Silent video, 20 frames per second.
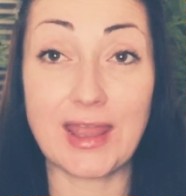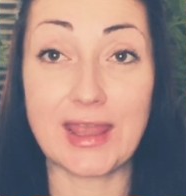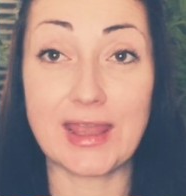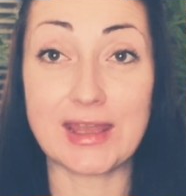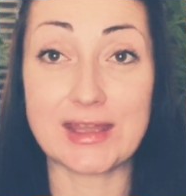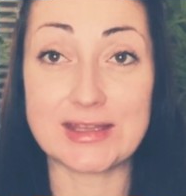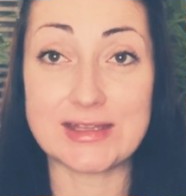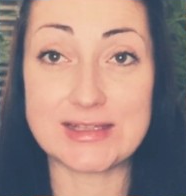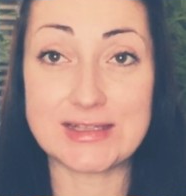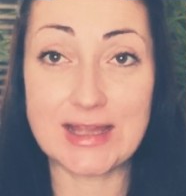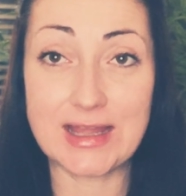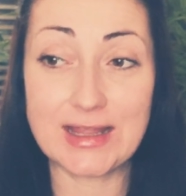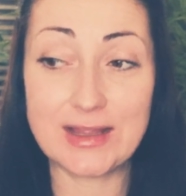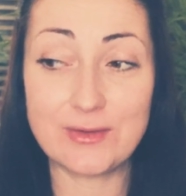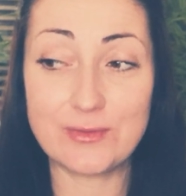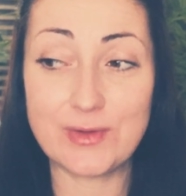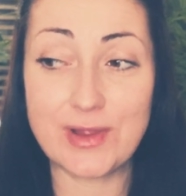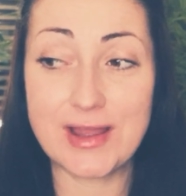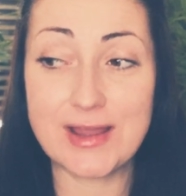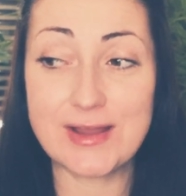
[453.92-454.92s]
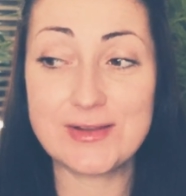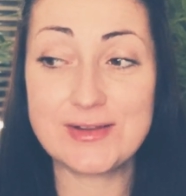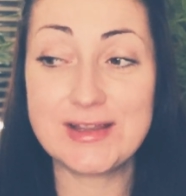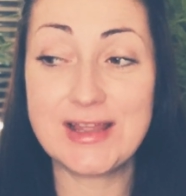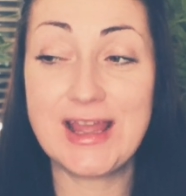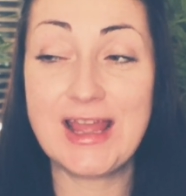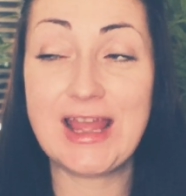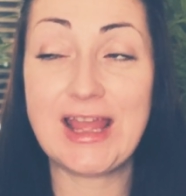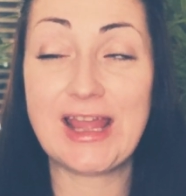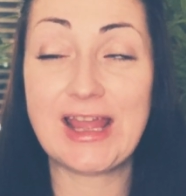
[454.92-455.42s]
And second round,
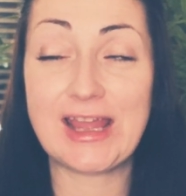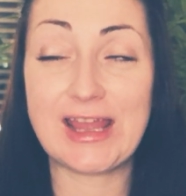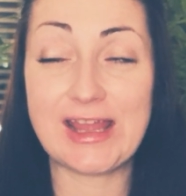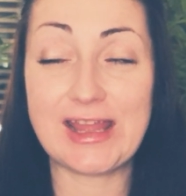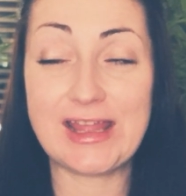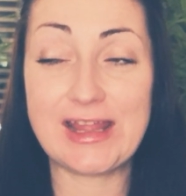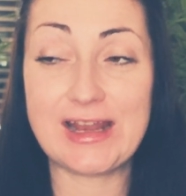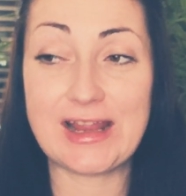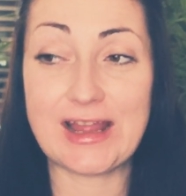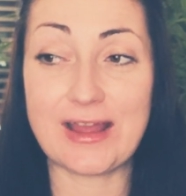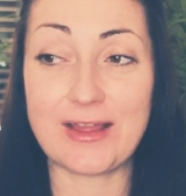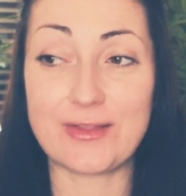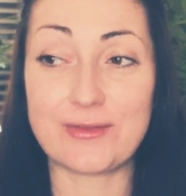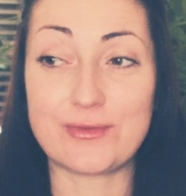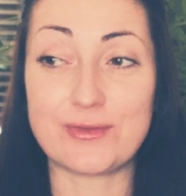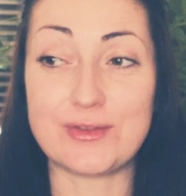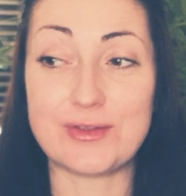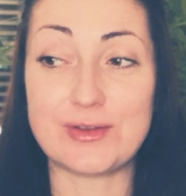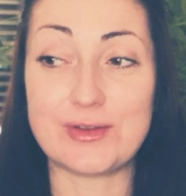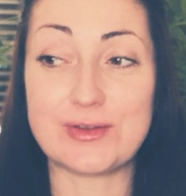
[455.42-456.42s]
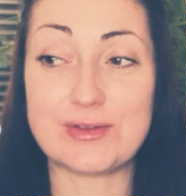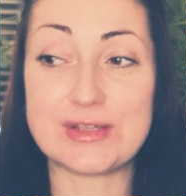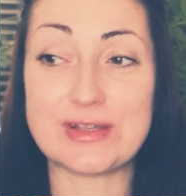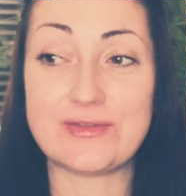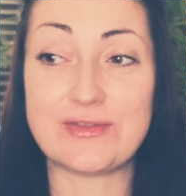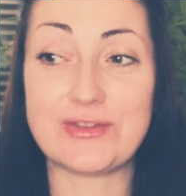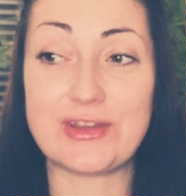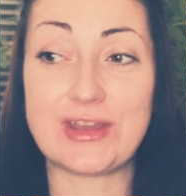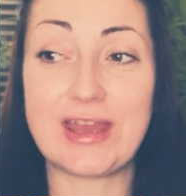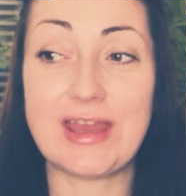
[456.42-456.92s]
inhale through the nose
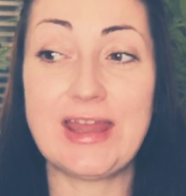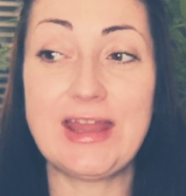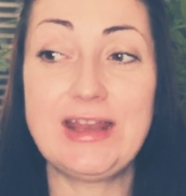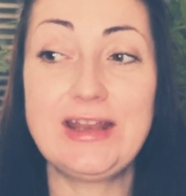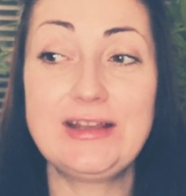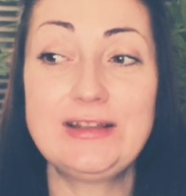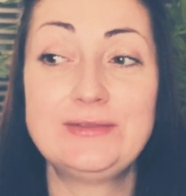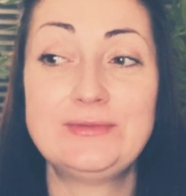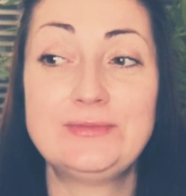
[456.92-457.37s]
if you can.